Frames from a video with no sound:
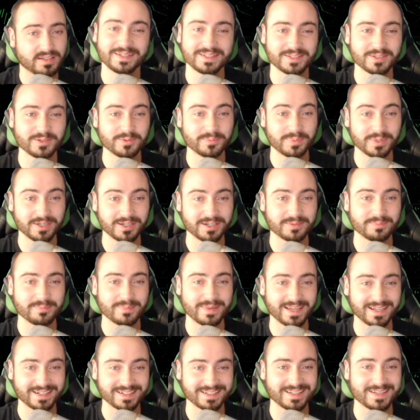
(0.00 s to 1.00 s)
So Bug
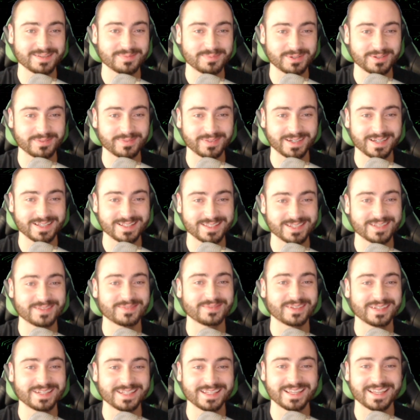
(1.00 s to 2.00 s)
Magnet provides
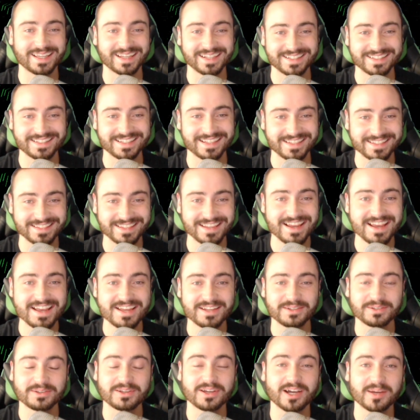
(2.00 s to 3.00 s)
convenient access
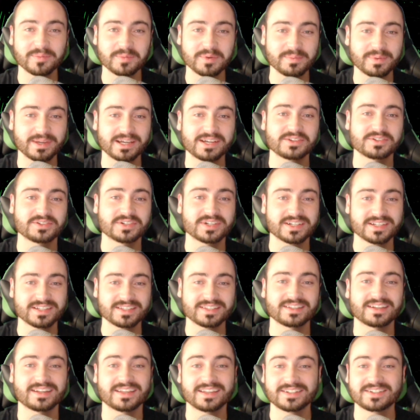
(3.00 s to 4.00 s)
to common boundaries
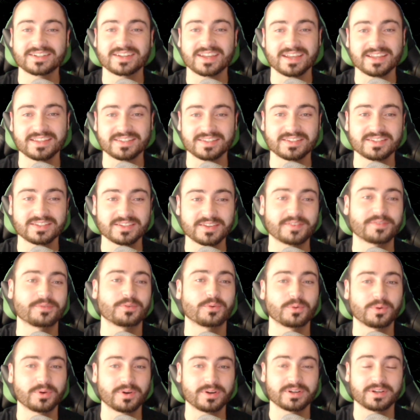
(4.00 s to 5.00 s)
and edge cases
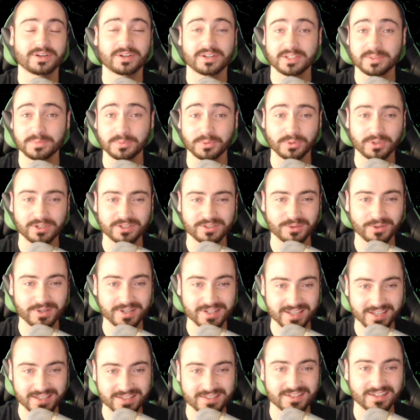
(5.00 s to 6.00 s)
for your exploratory
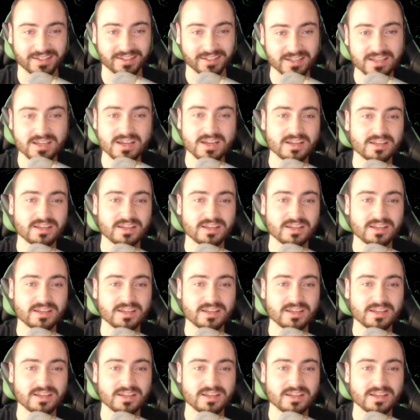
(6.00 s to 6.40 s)
testing.